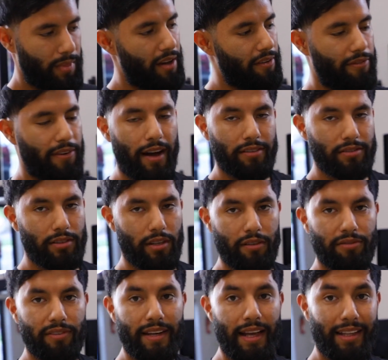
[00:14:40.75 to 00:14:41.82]
my 5-star
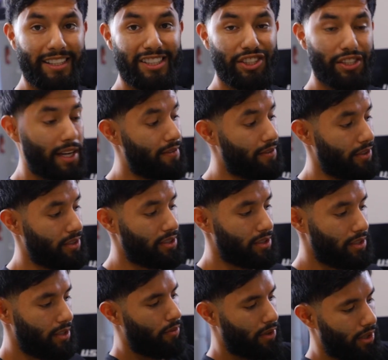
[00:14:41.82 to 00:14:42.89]
finale
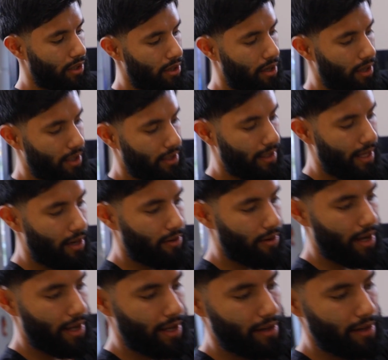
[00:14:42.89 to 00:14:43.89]
shavers. We're gonna knock it down right